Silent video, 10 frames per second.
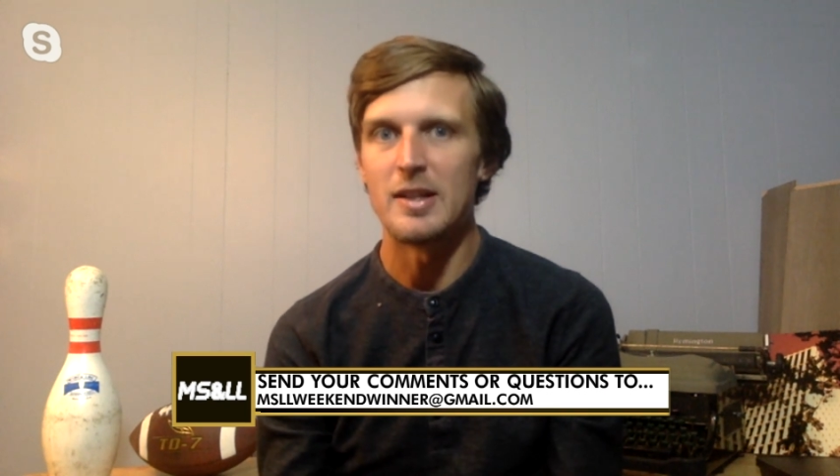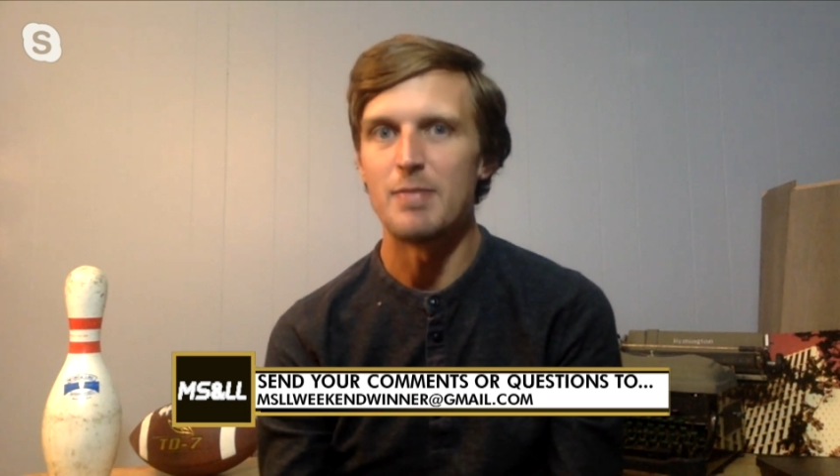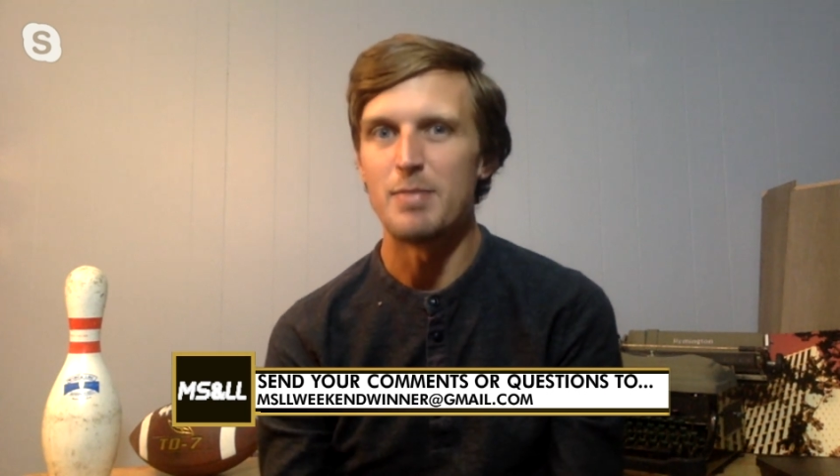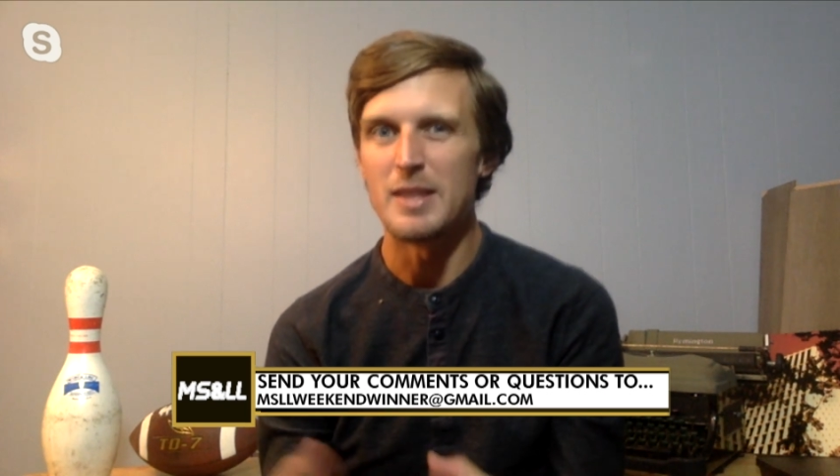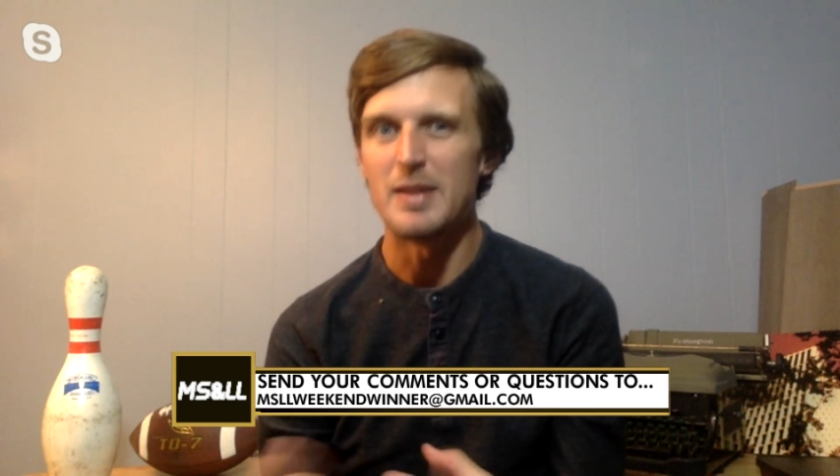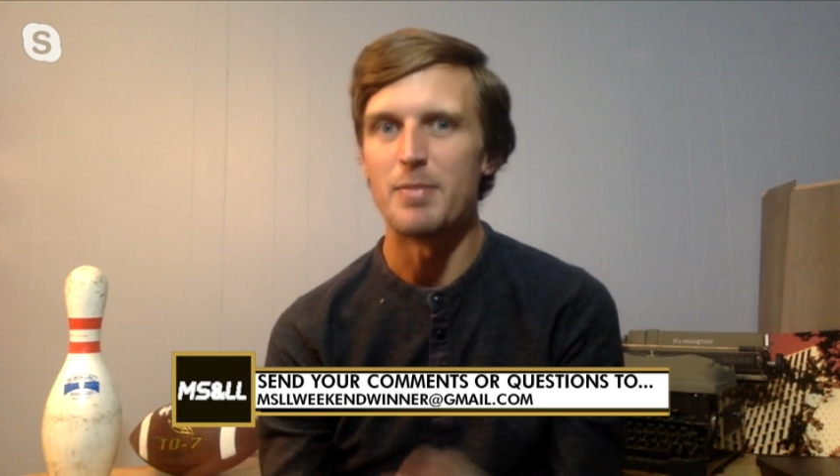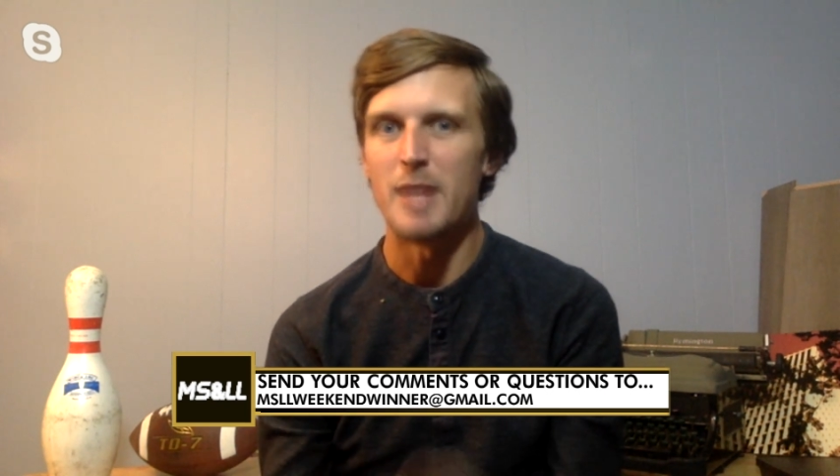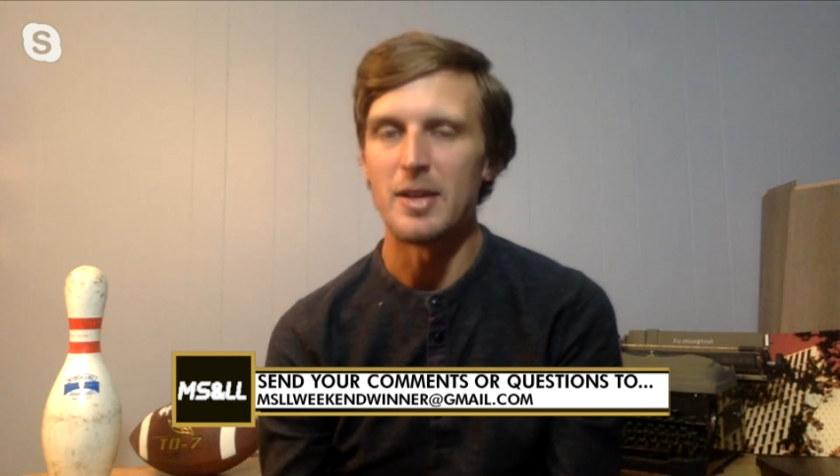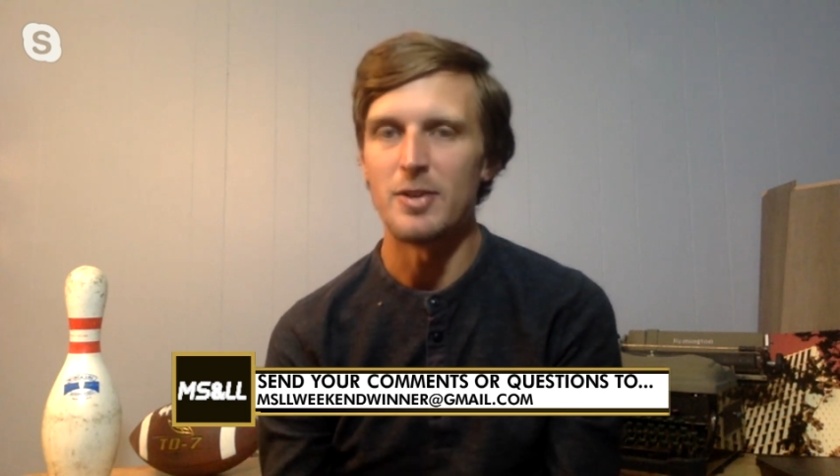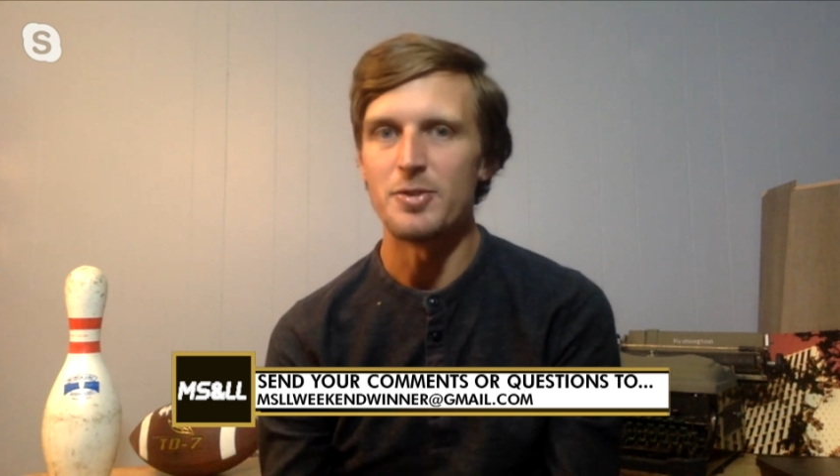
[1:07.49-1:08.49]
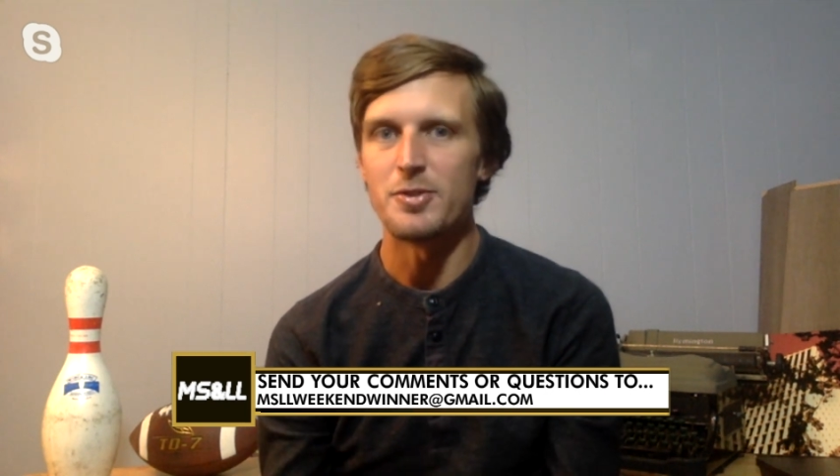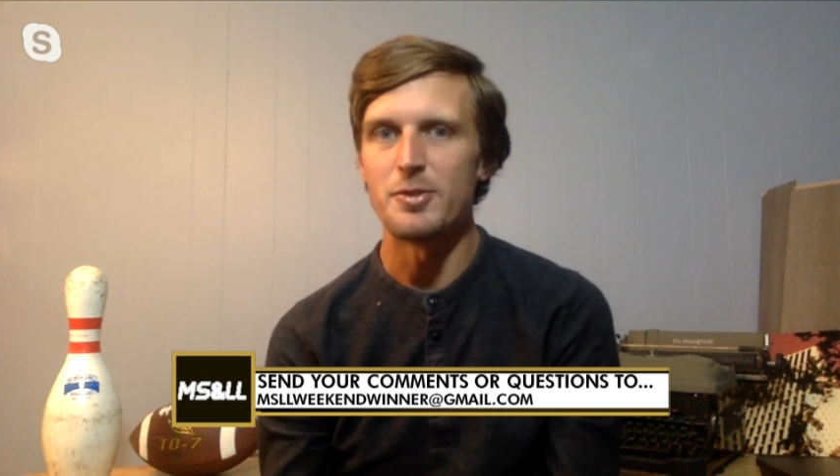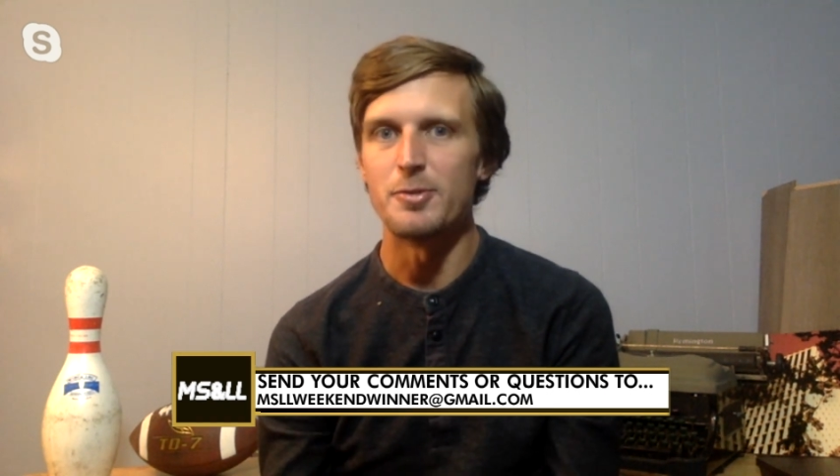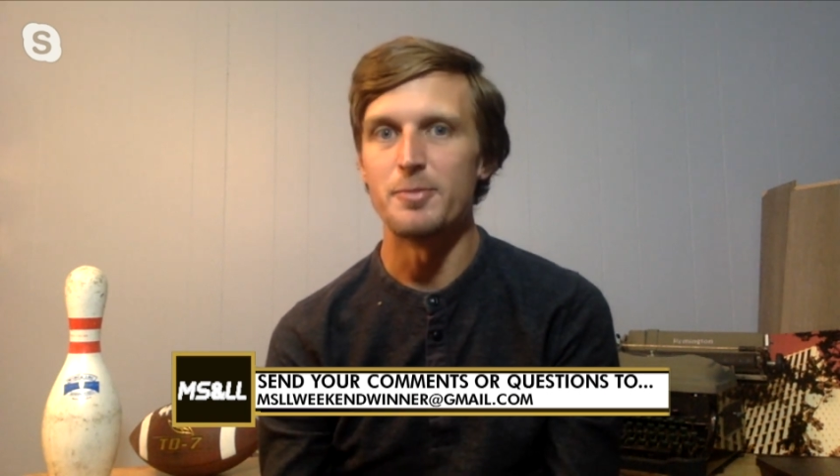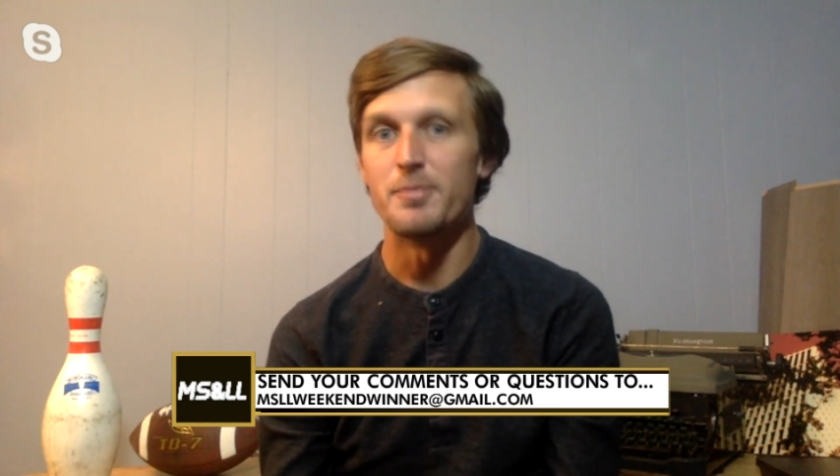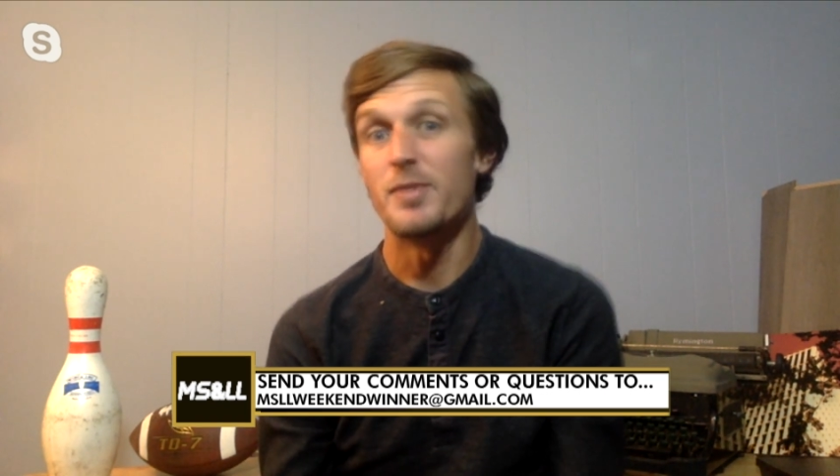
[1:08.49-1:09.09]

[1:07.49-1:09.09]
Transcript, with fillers: and beat the Bengals, who